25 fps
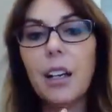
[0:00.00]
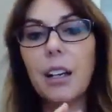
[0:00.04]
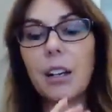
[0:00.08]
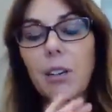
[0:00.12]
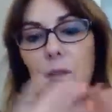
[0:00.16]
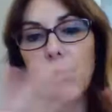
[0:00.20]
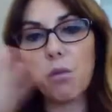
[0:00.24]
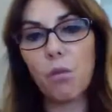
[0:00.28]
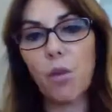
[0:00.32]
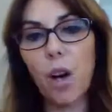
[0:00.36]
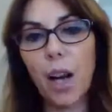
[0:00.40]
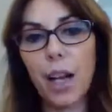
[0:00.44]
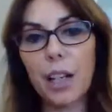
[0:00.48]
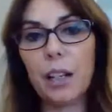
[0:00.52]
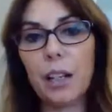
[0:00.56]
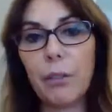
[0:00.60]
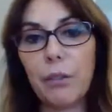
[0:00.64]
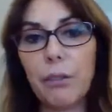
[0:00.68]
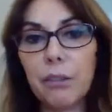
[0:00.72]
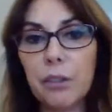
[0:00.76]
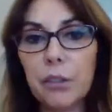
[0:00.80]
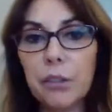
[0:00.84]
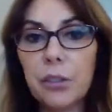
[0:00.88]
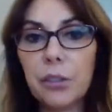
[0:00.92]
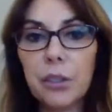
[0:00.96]
right in
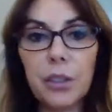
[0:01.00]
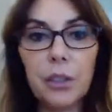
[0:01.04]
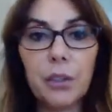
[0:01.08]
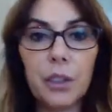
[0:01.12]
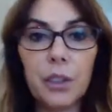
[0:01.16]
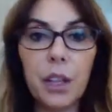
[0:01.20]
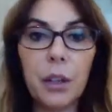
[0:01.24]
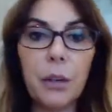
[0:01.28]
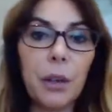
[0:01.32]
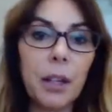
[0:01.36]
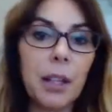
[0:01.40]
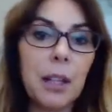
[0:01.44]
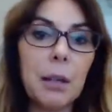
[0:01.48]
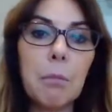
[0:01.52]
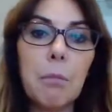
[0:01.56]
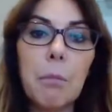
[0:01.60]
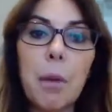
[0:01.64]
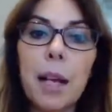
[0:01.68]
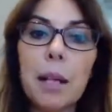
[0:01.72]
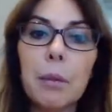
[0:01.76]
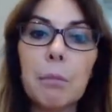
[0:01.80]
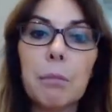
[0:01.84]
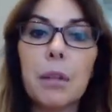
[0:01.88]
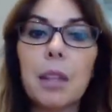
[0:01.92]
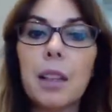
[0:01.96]
front of you. And it
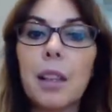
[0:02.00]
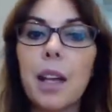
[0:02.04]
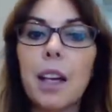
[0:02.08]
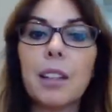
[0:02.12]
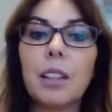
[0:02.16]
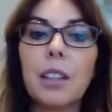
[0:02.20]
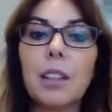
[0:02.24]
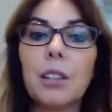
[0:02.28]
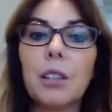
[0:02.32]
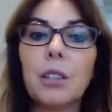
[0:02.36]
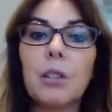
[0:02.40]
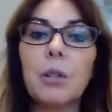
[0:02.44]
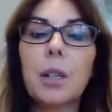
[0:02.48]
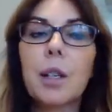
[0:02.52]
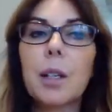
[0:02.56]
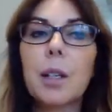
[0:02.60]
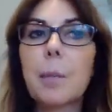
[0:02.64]
might be that you